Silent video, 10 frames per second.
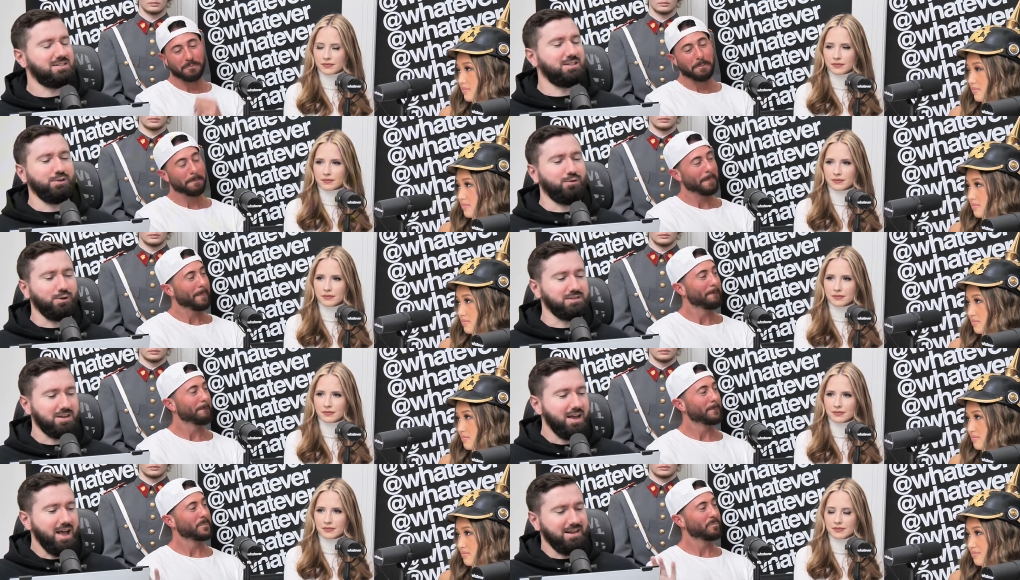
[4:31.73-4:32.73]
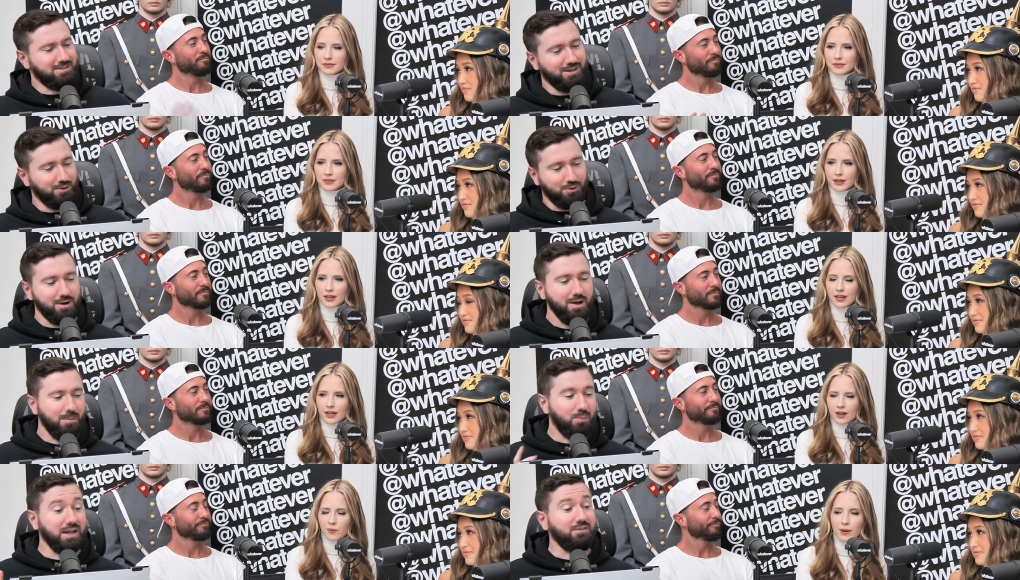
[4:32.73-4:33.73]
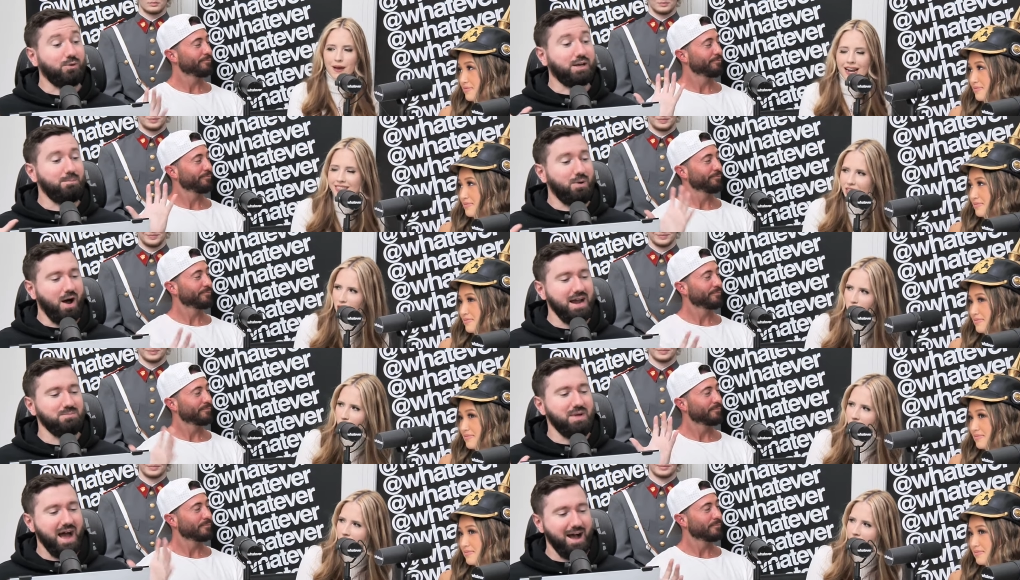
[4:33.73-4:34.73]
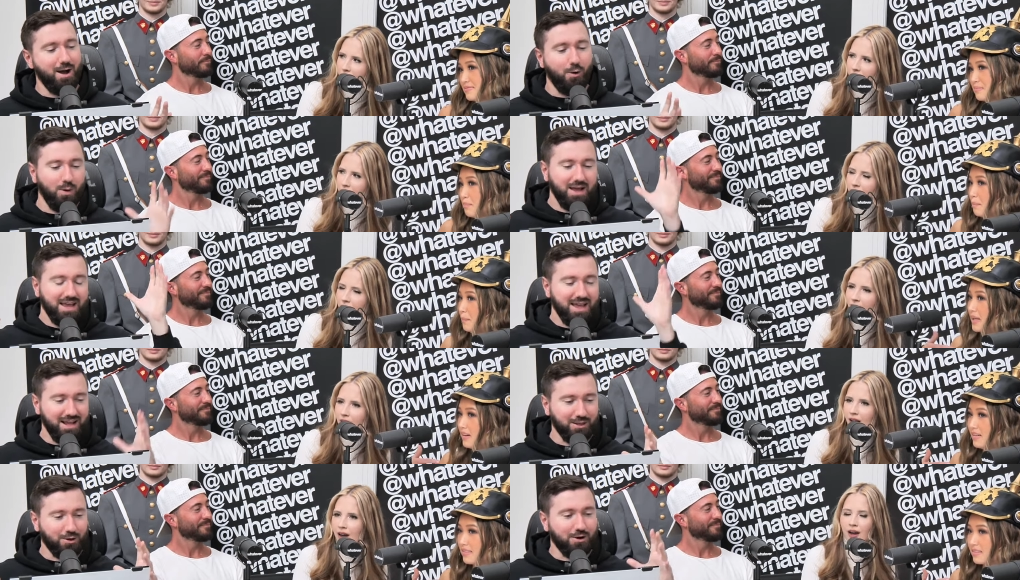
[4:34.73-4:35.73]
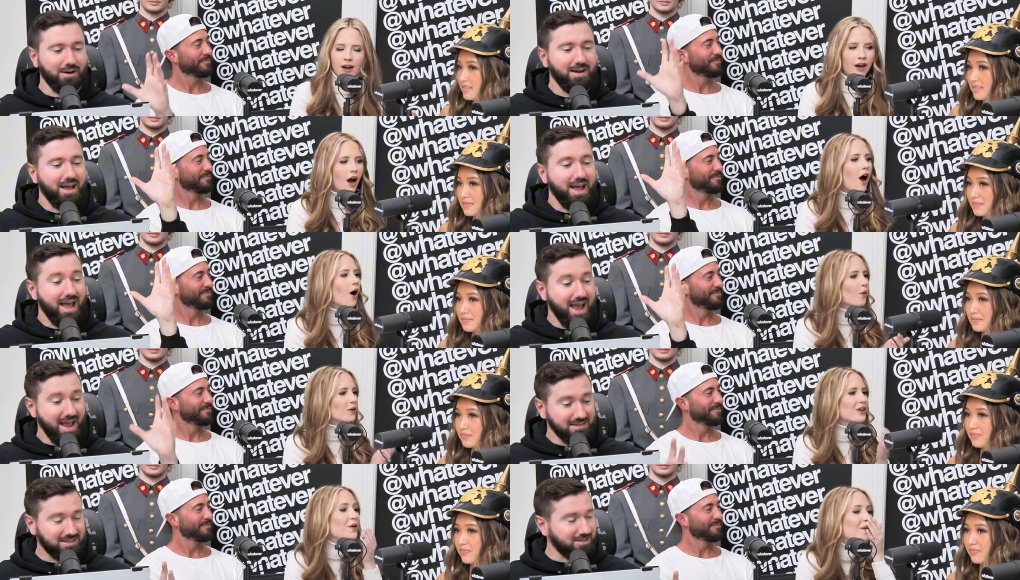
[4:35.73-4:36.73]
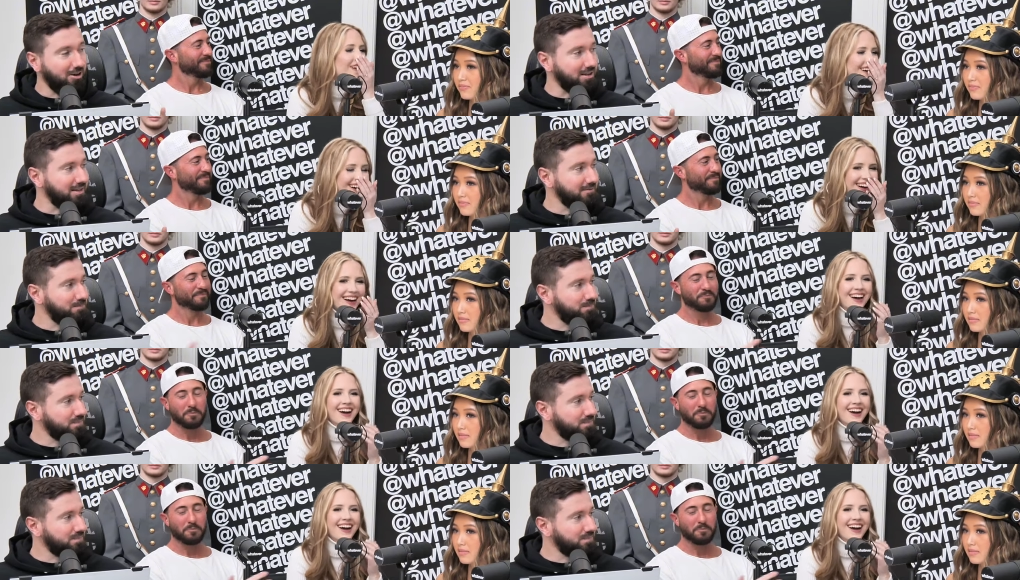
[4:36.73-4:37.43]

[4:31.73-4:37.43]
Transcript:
Speaker 1: as evil as as Hitler. But Wait, if Madison we combine who? Mao, Me. Hitler, oh. and Stalin,